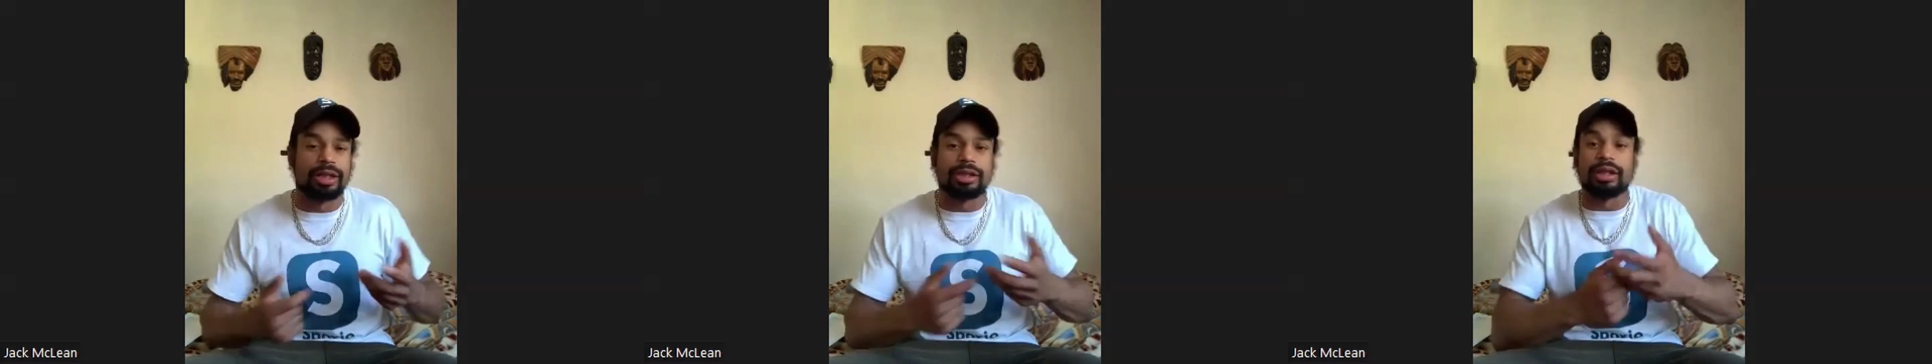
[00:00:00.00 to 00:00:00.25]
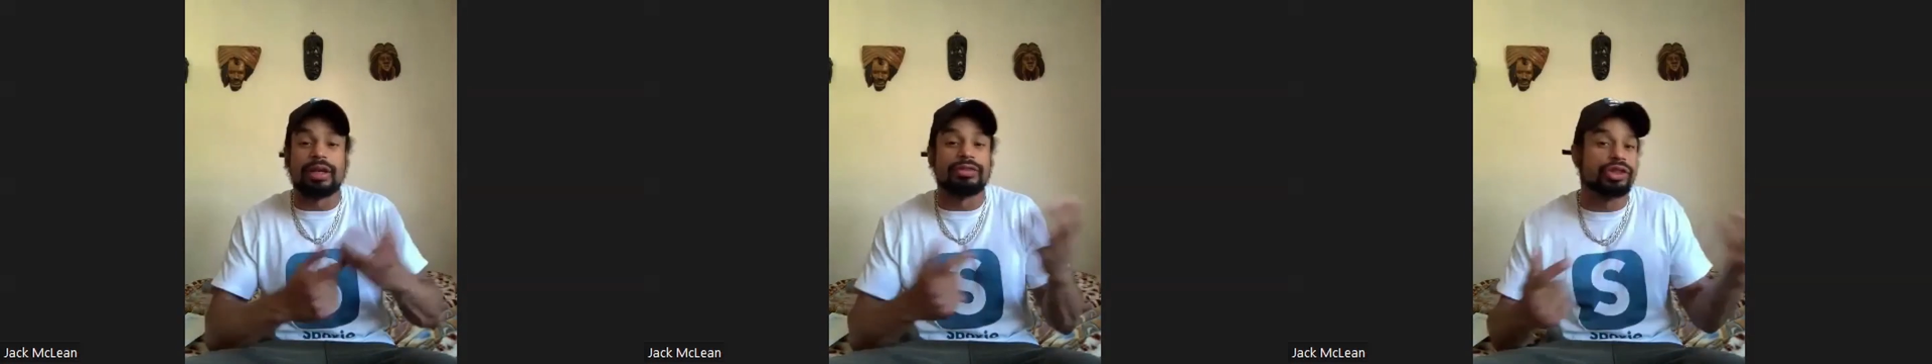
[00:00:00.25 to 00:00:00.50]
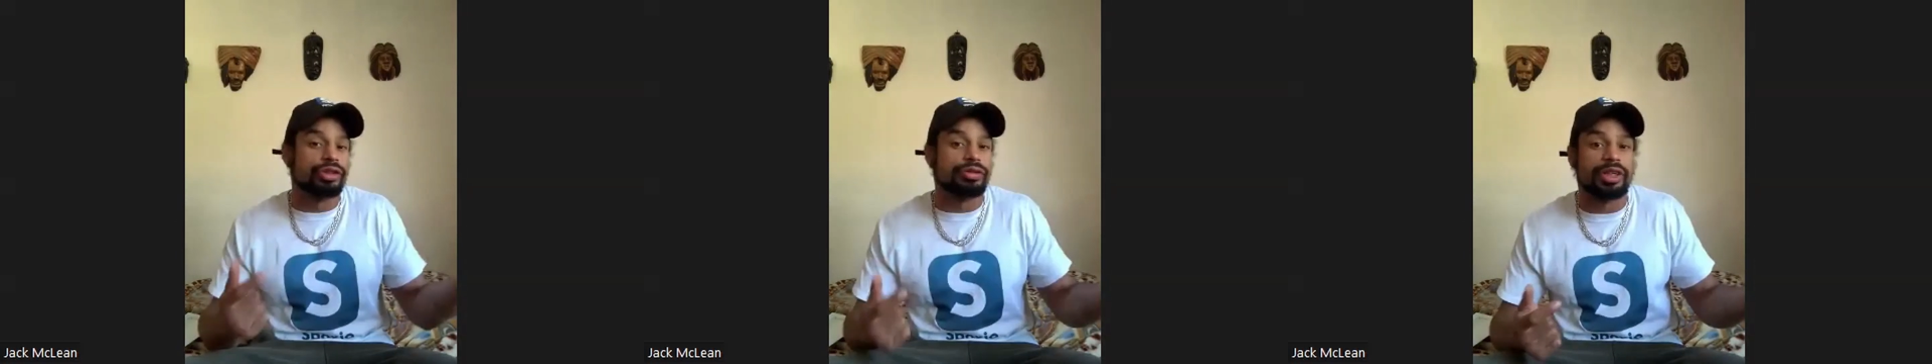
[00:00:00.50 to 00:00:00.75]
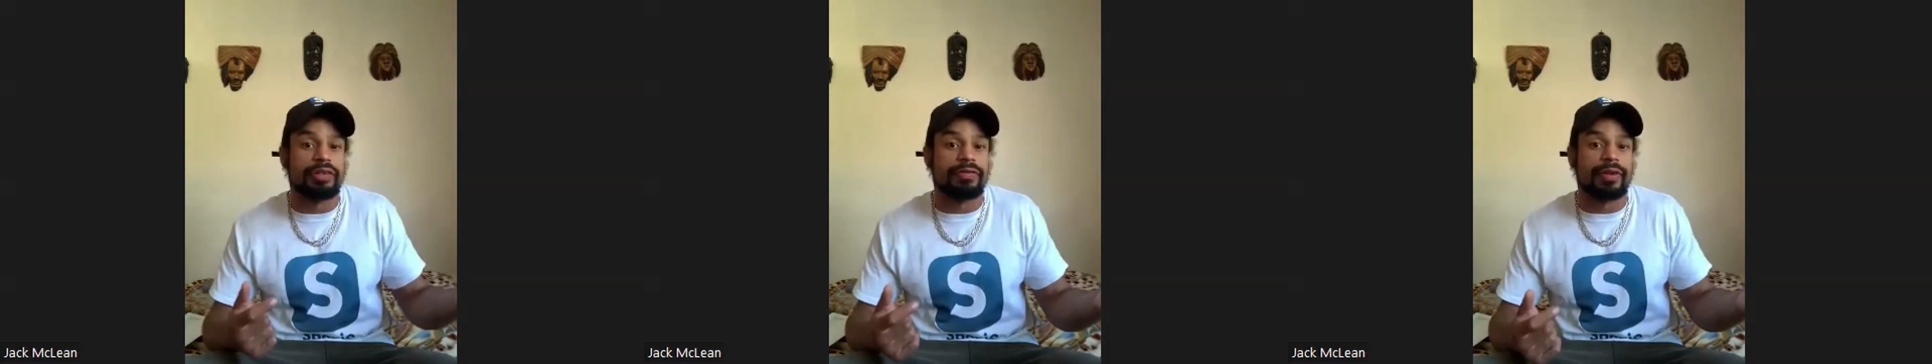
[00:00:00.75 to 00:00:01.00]
if you have
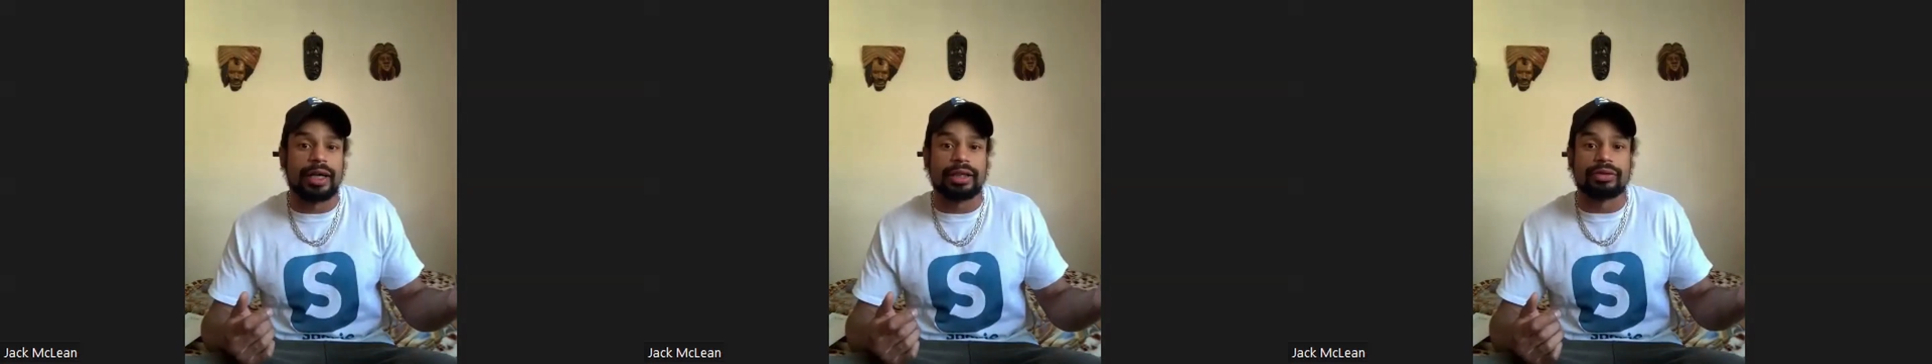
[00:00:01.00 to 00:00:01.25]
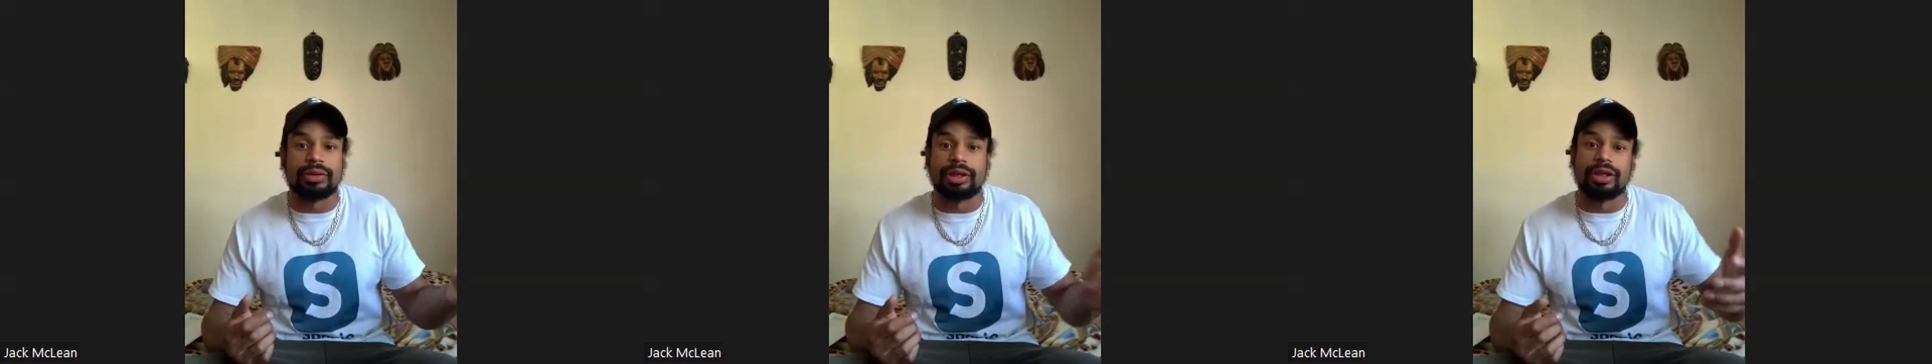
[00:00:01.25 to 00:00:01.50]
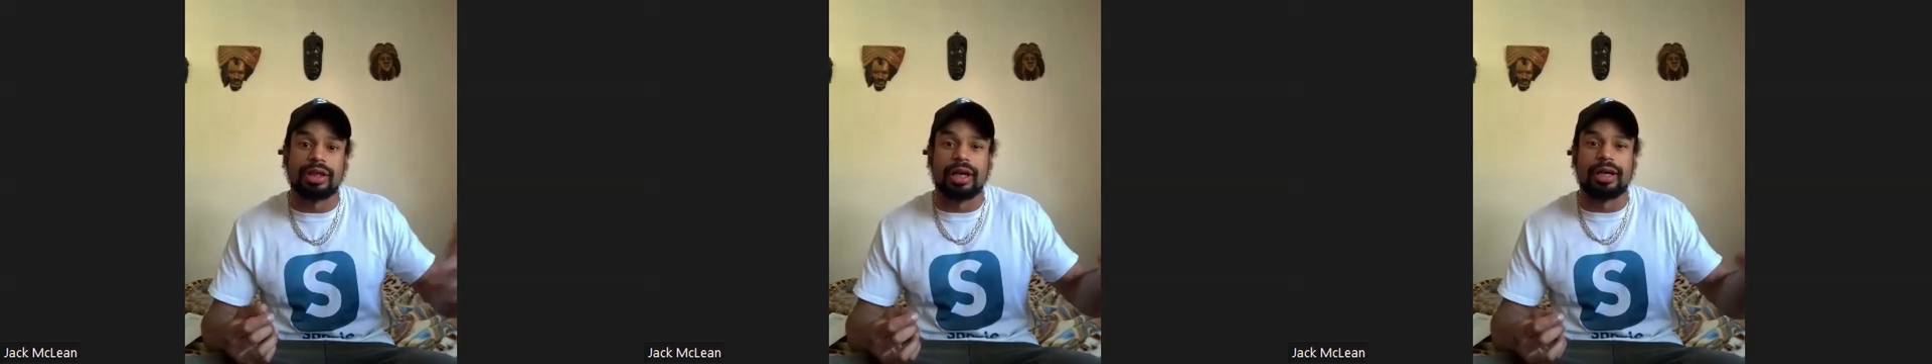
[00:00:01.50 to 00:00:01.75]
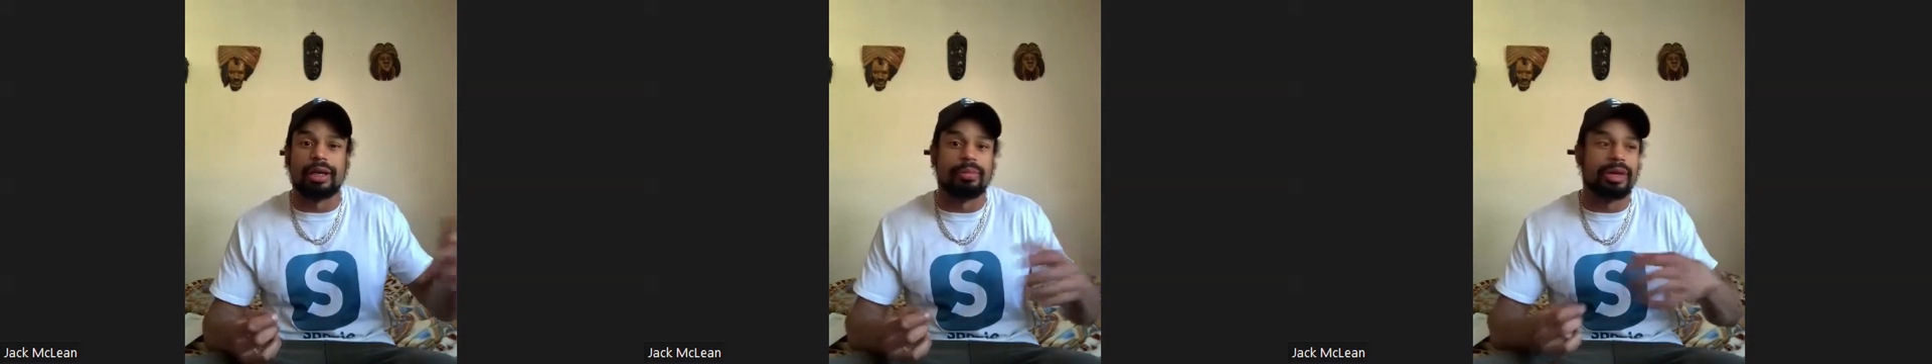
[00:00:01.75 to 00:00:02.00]
street fights when you're
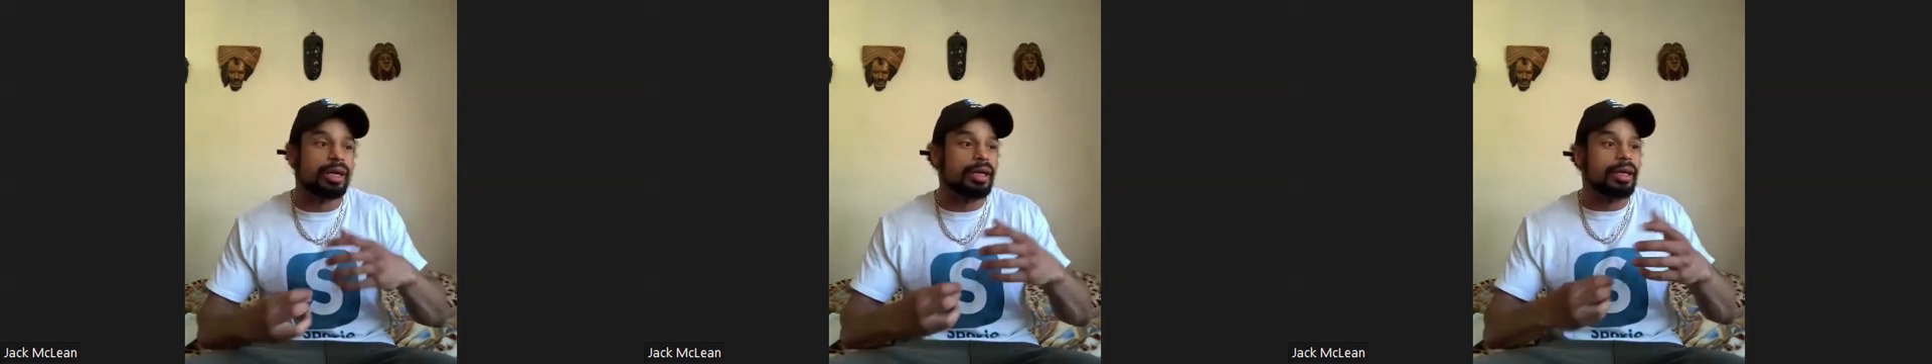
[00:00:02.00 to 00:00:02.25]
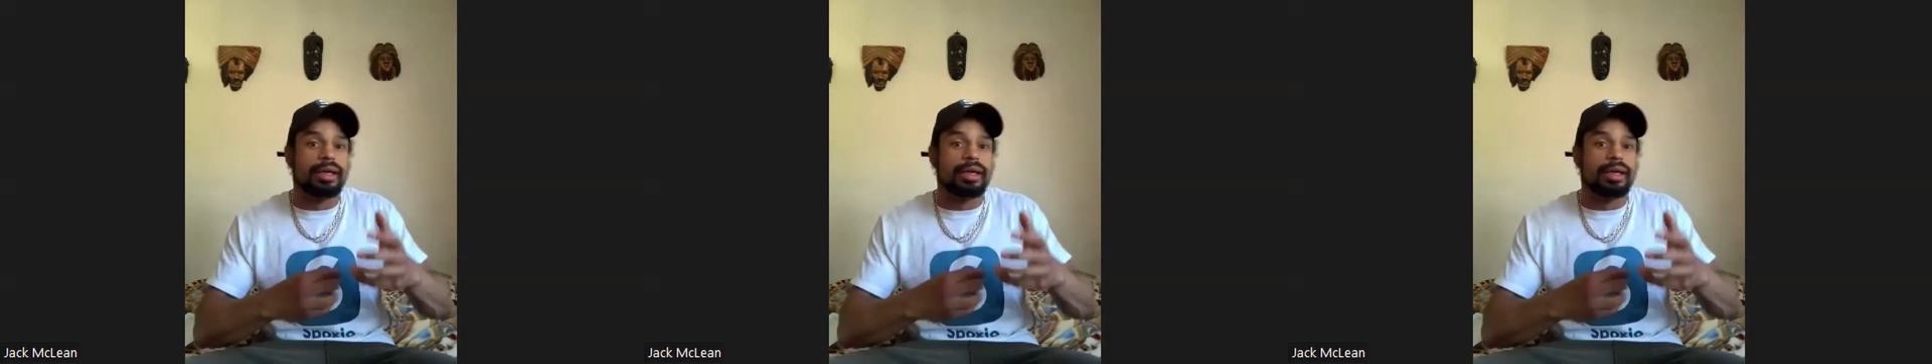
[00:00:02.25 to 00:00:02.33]
younger, but